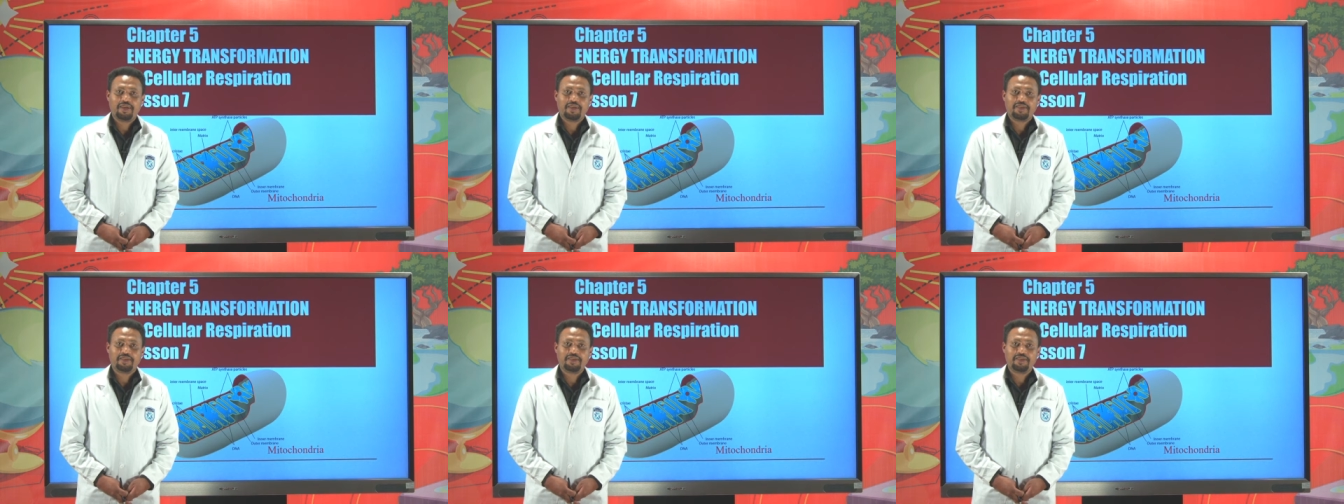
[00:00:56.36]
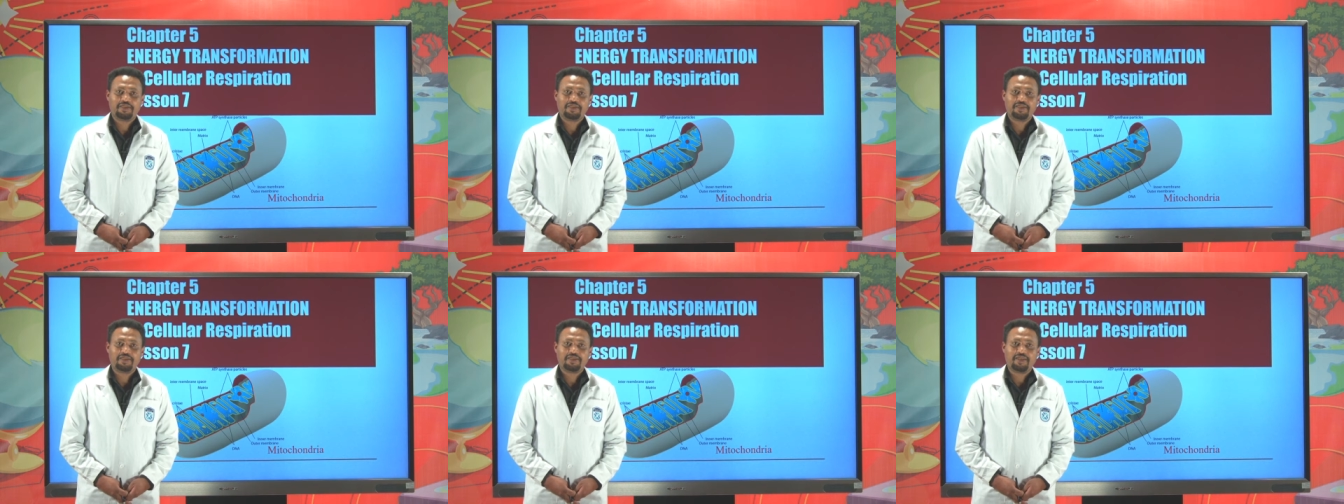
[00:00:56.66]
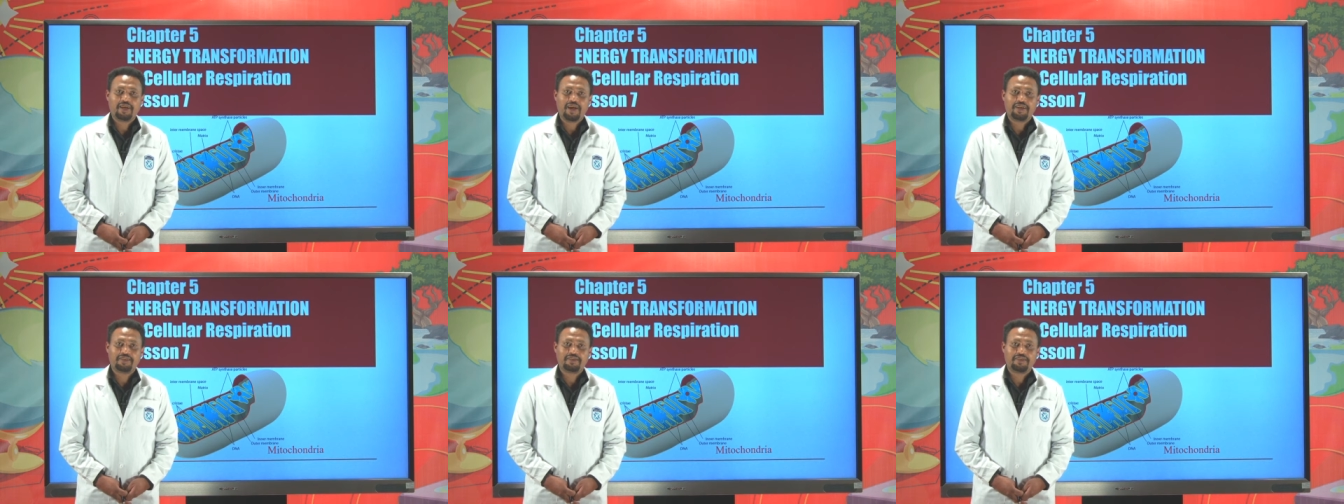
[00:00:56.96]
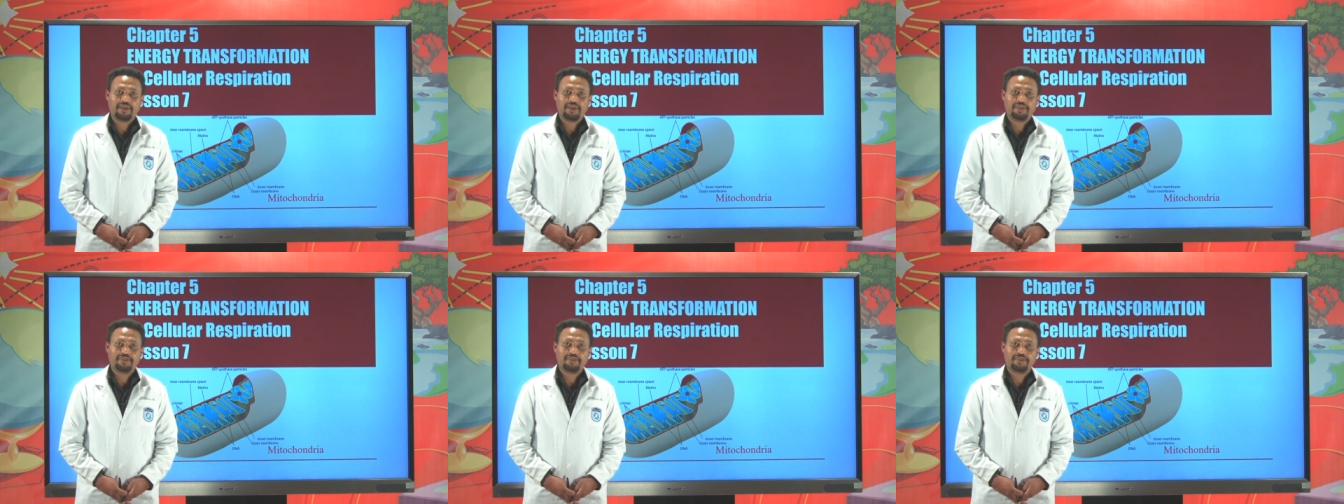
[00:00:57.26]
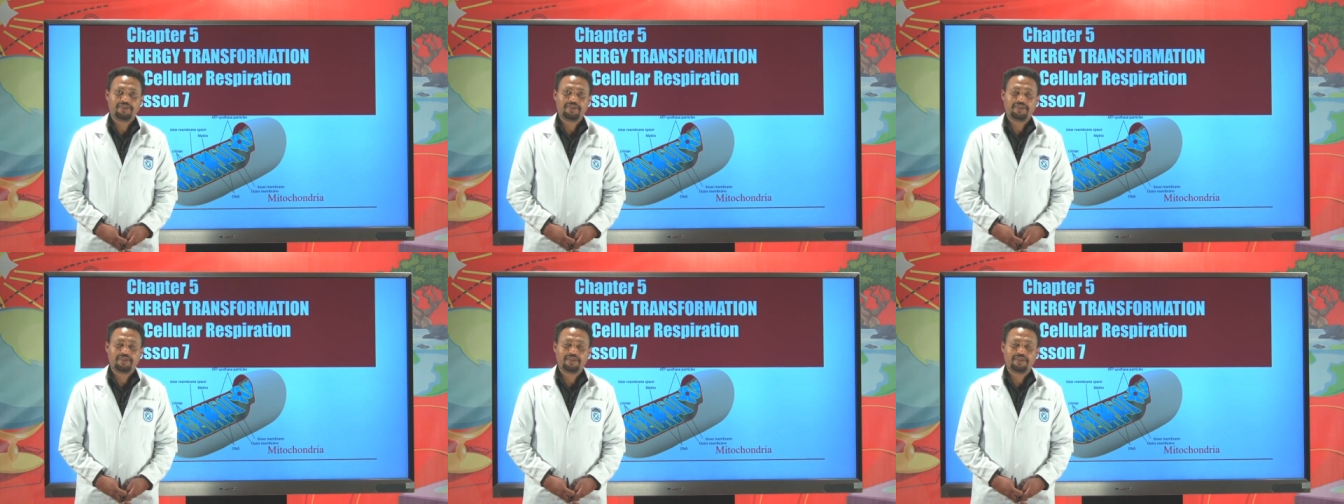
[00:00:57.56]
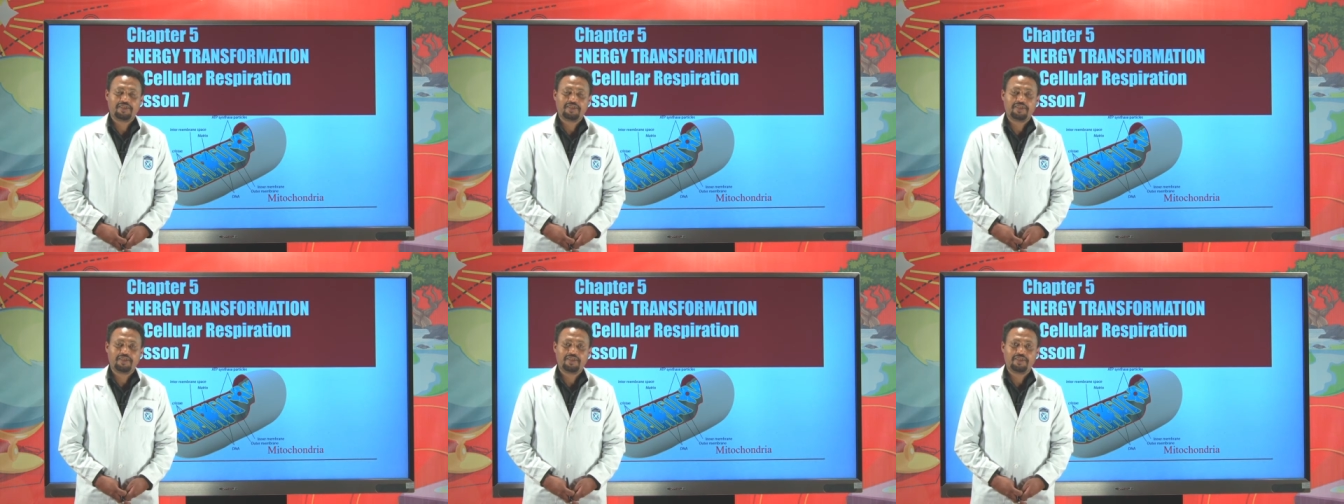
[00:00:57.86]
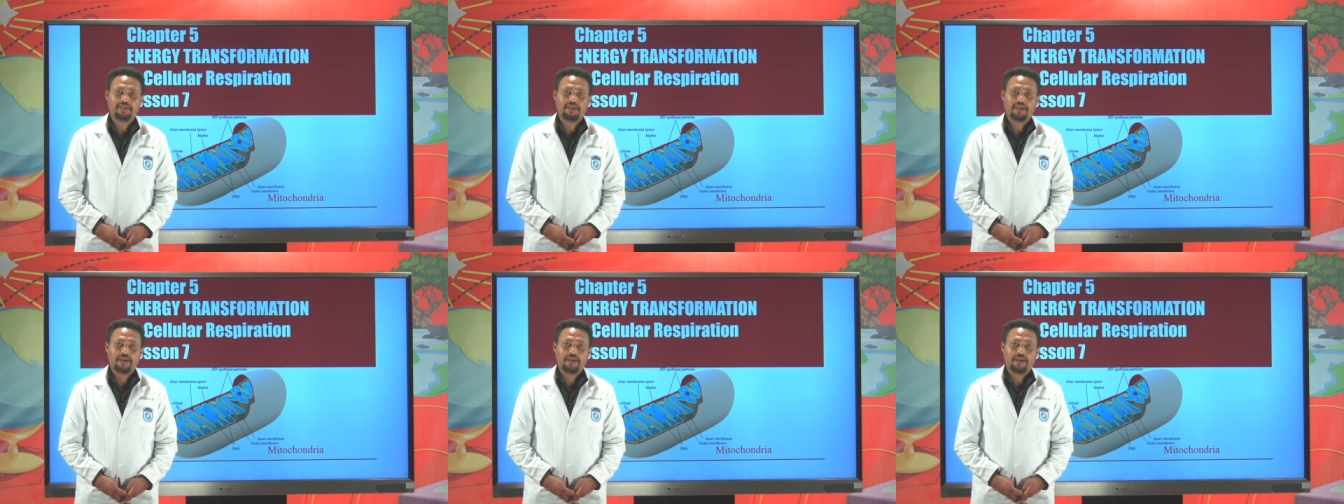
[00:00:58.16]
this is Asrat.
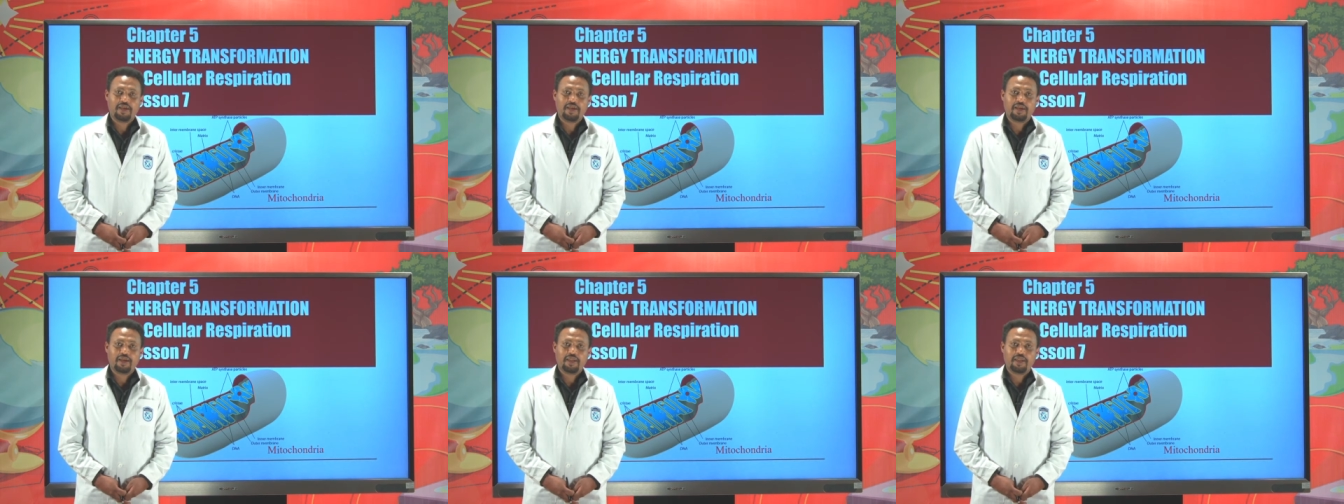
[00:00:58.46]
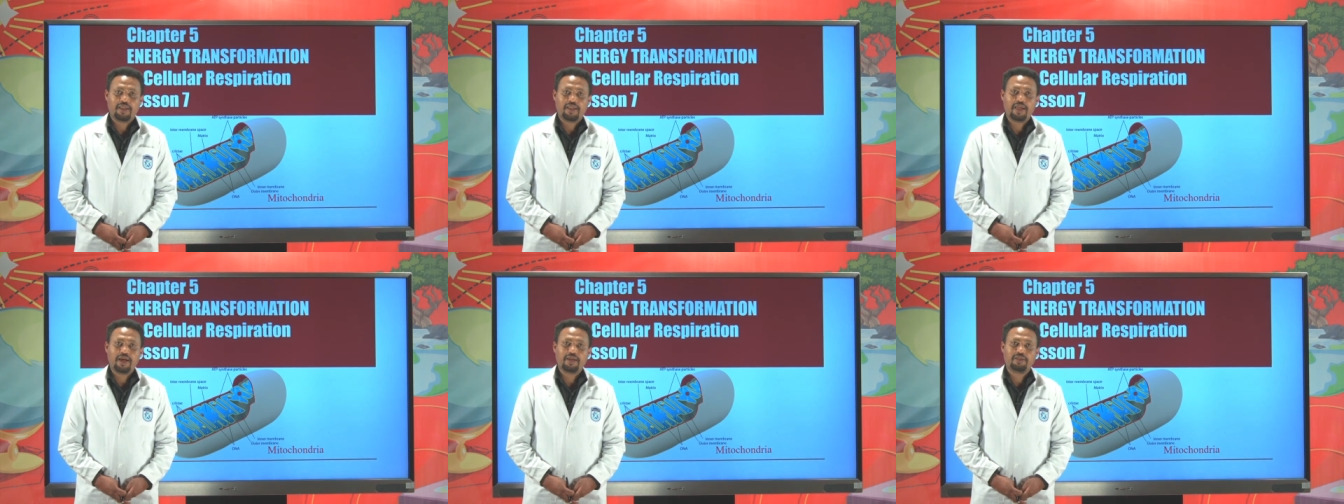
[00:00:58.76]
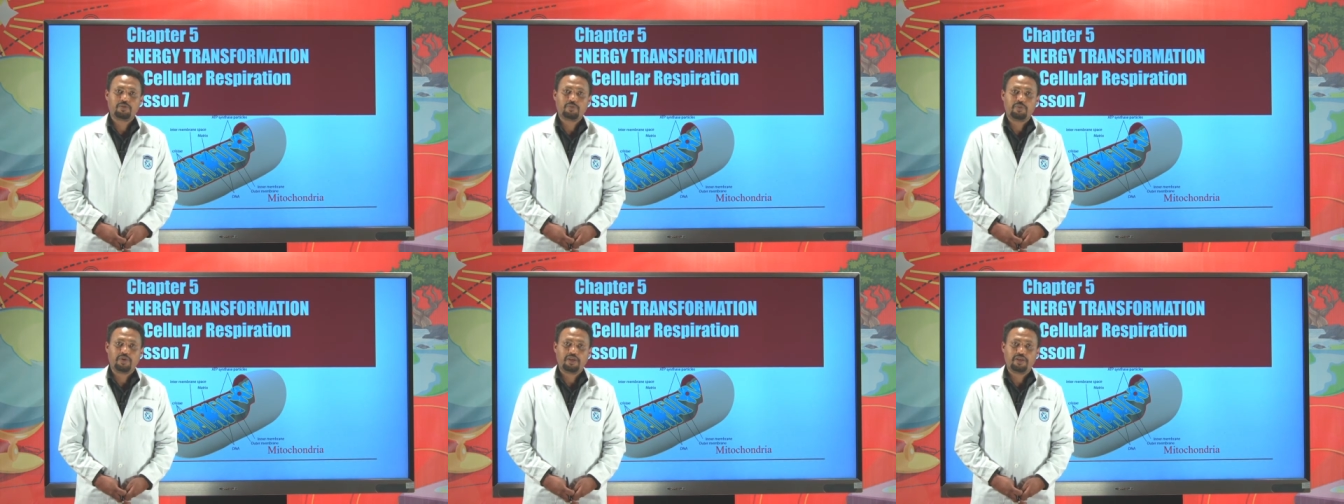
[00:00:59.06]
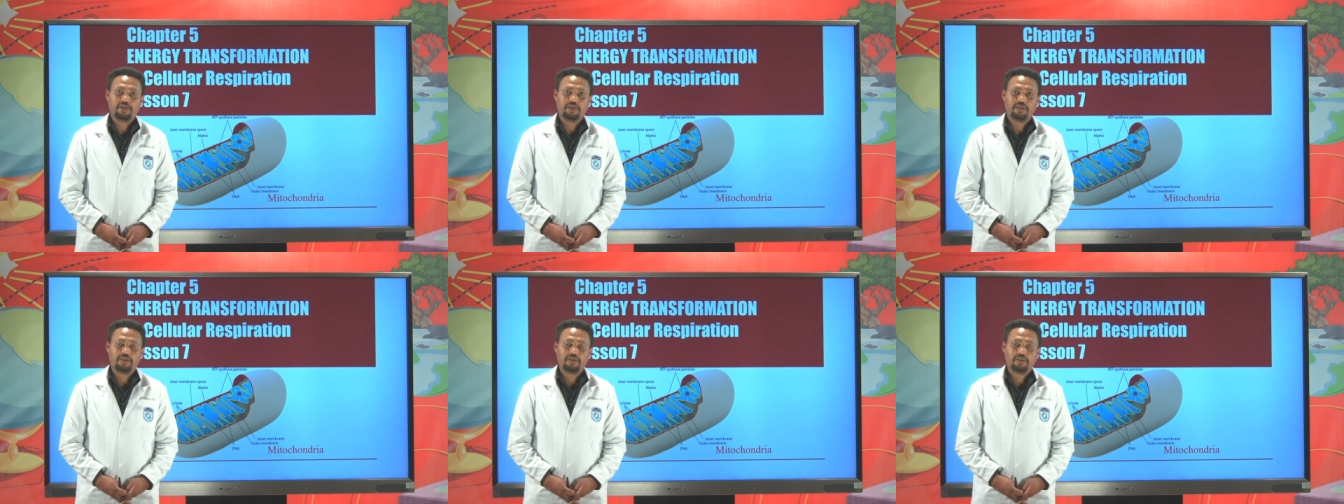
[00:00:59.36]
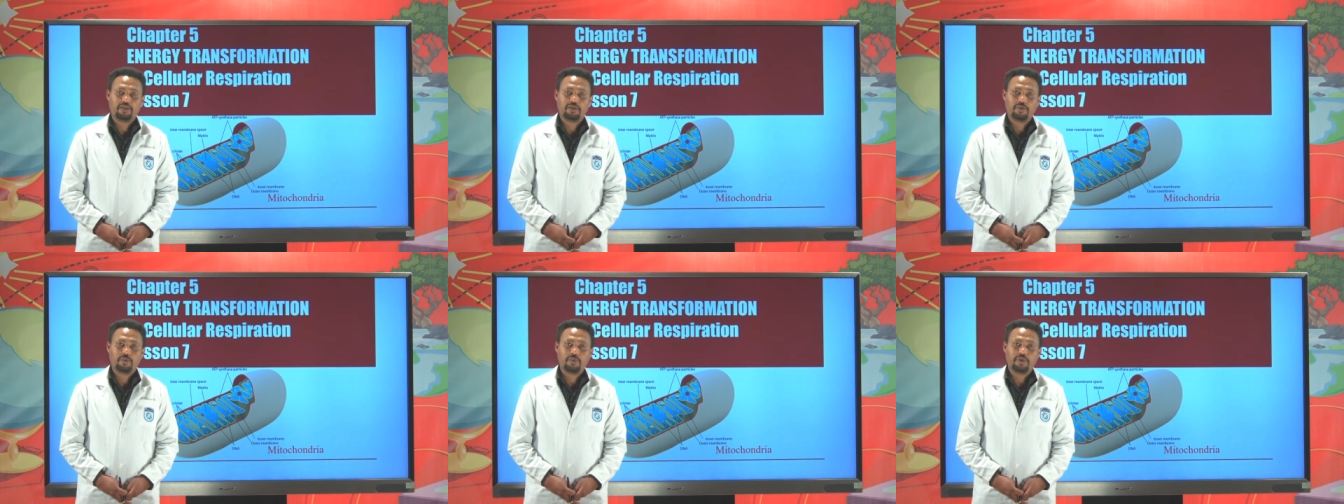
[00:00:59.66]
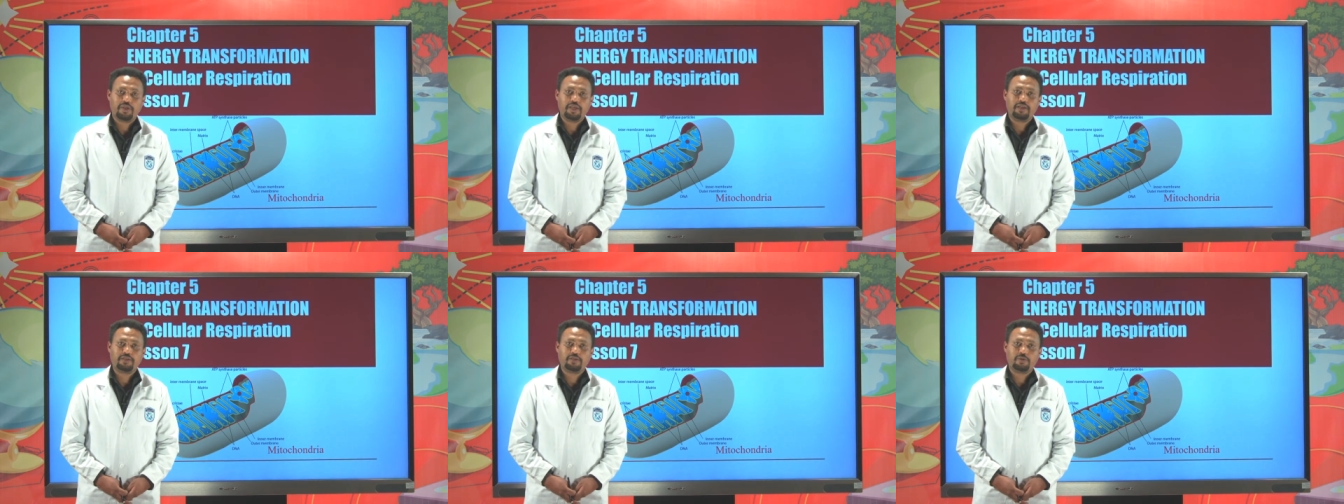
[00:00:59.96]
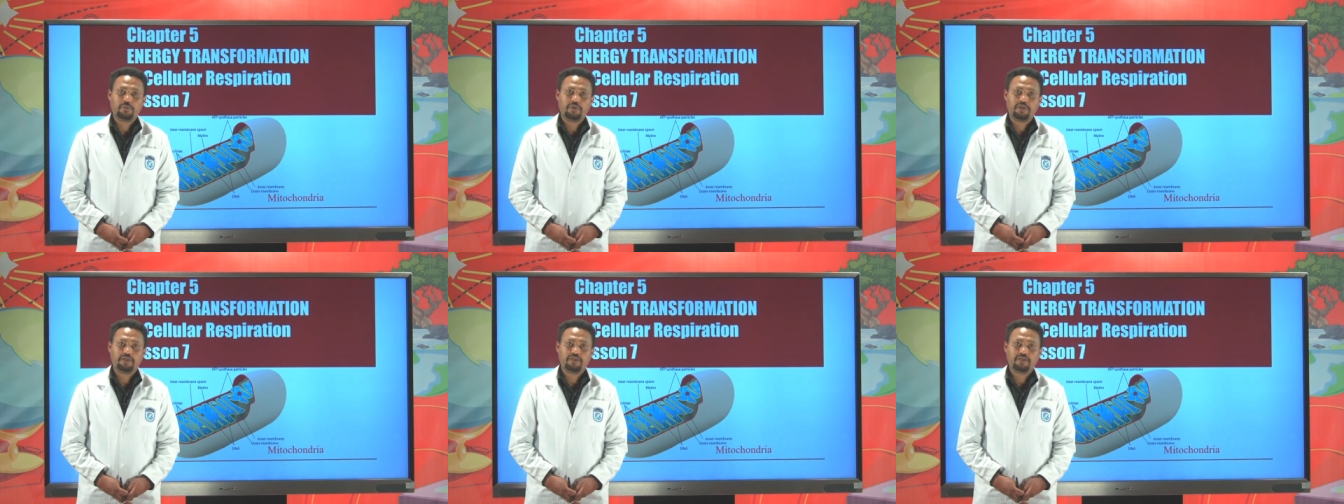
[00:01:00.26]
Last week we dealt
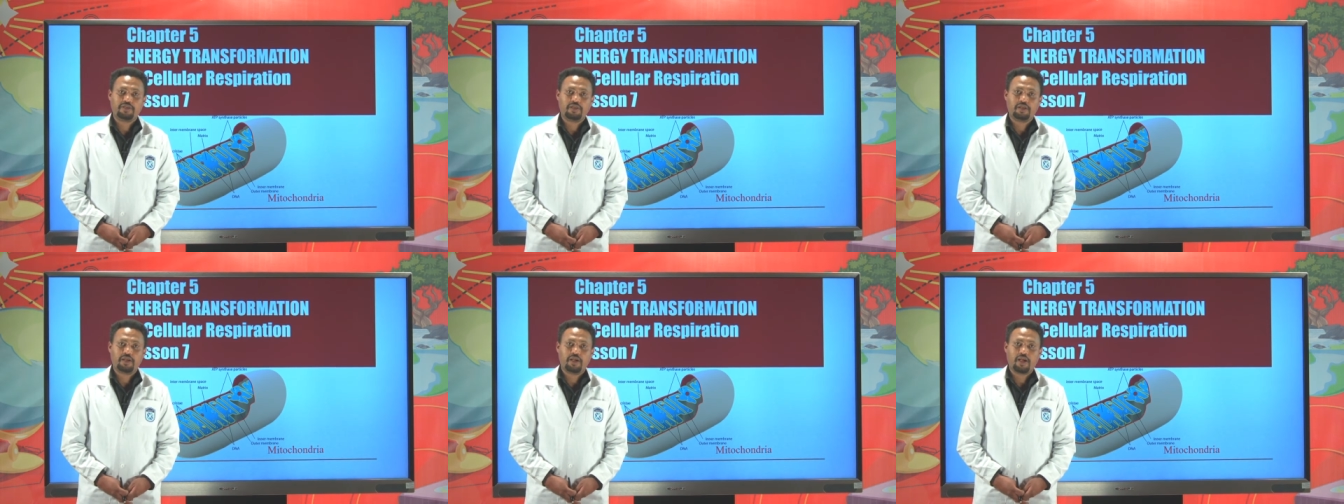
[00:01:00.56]
with